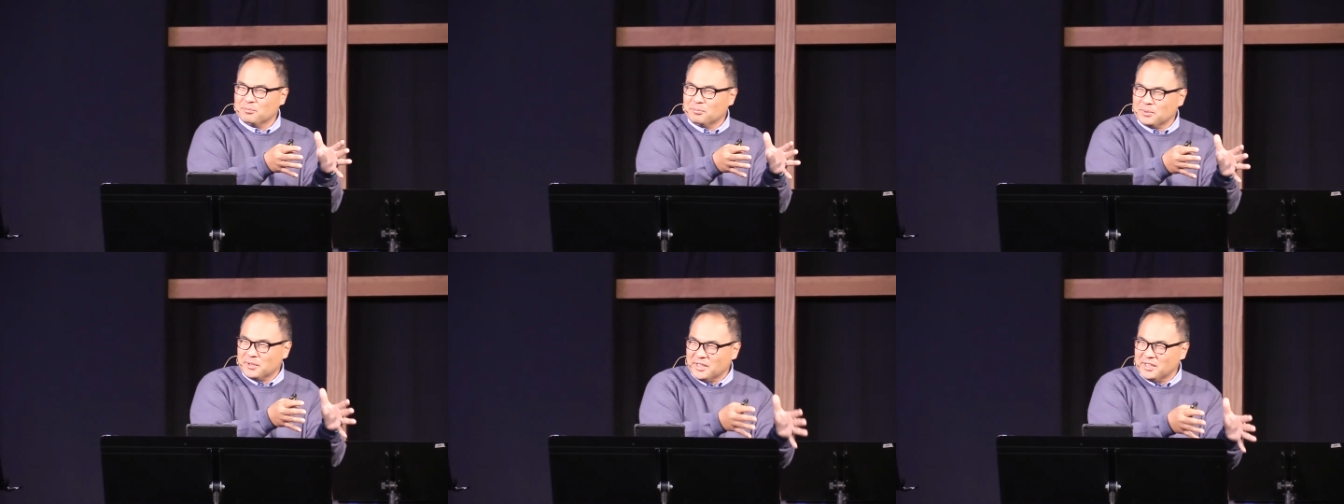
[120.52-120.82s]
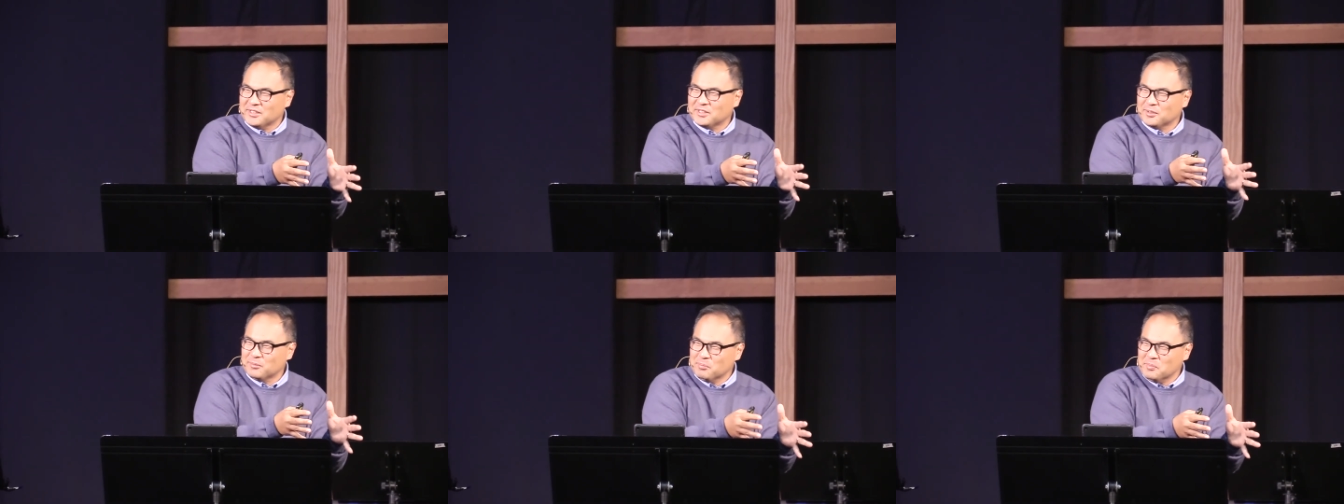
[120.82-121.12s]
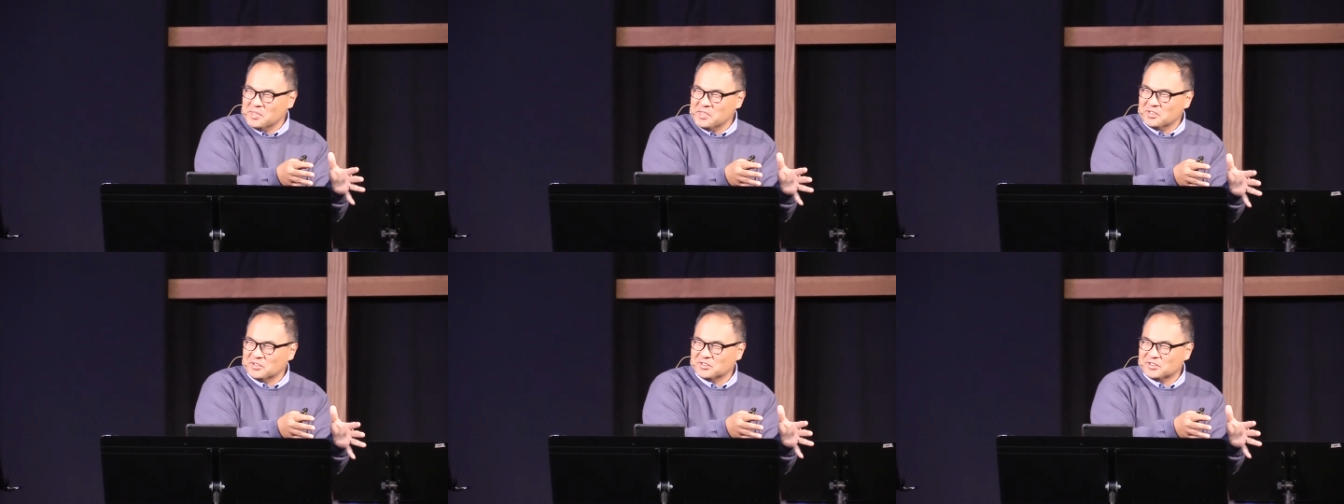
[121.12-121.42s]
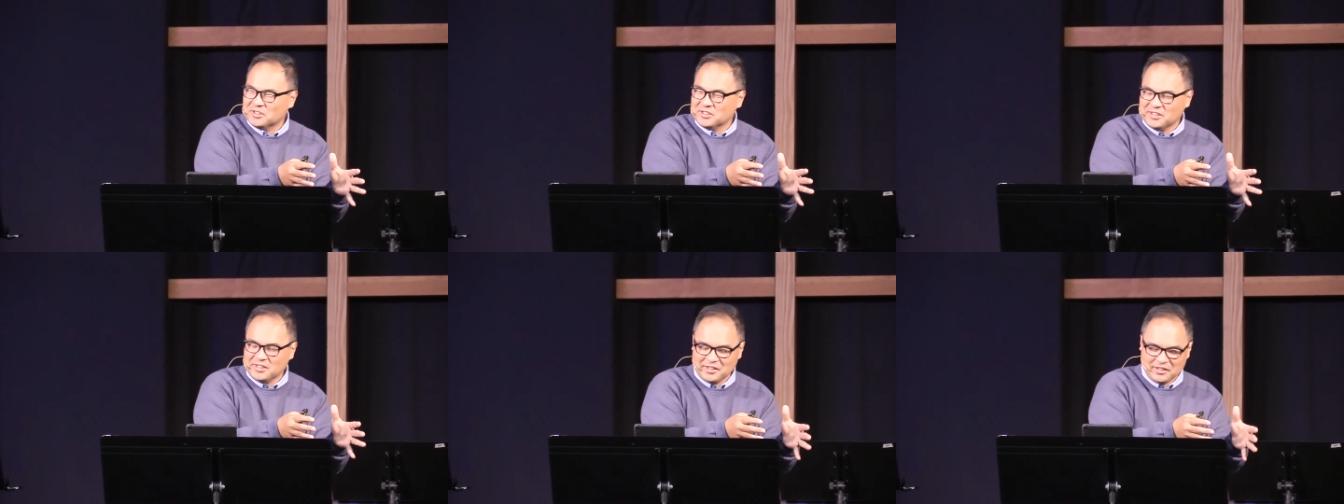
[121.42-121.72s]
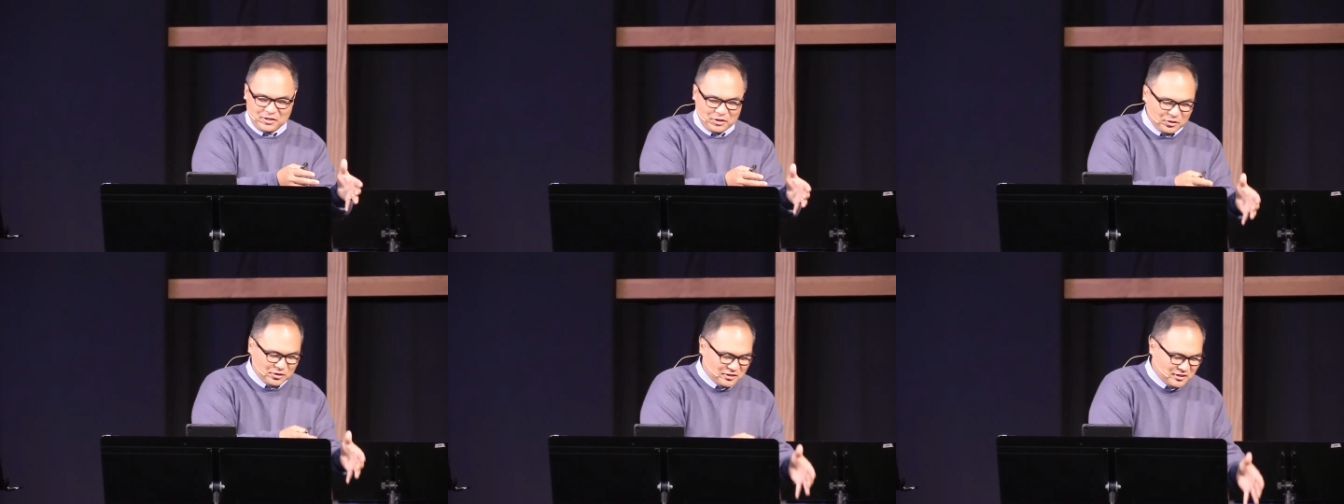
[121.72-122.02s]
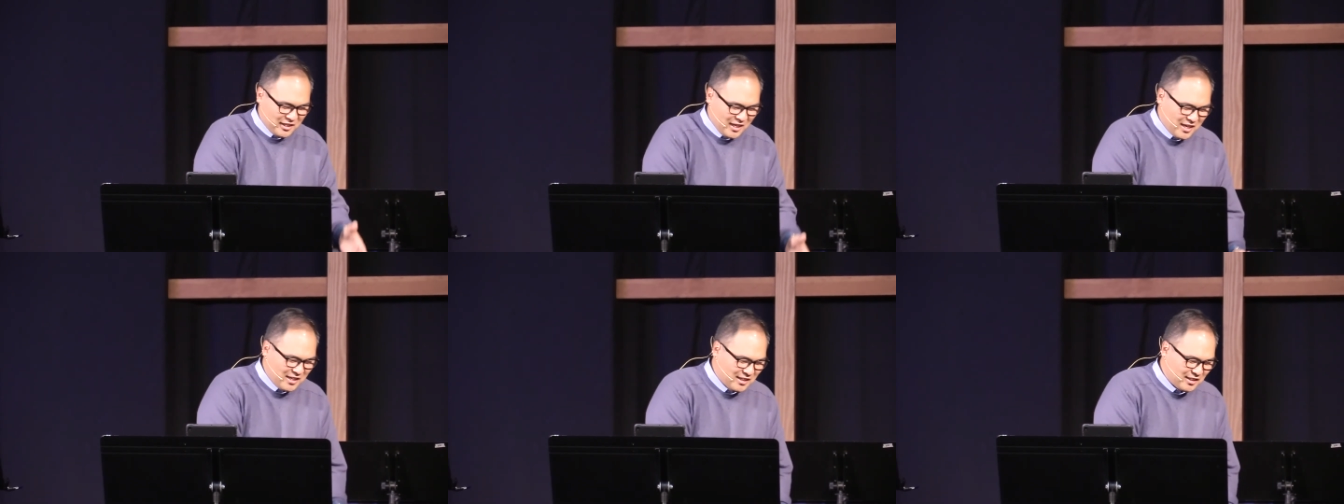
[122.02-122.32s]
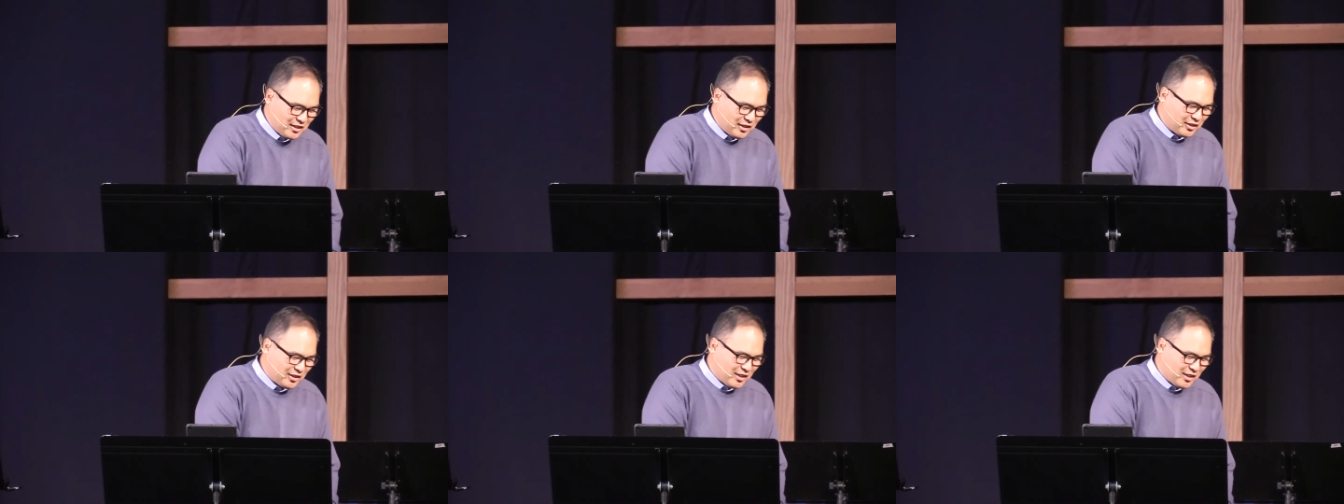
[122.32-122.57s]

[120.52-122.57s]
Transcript: place in Middleton, you stand on the